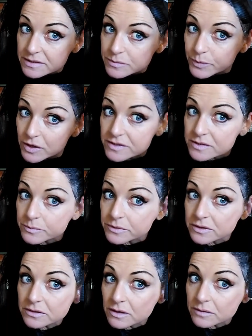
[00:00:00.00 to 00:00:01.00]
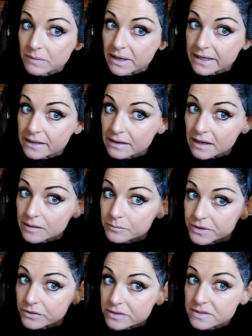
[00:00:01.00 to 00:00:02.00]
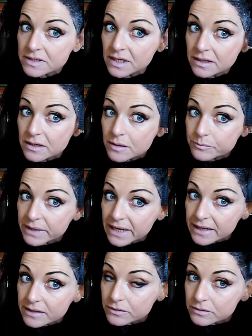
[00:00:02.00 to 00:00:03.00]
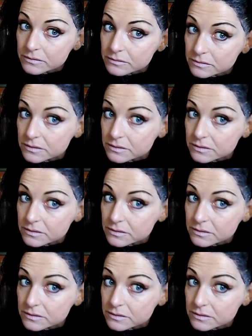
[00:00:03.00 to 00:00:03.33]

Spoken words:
as possible on my hairline, because black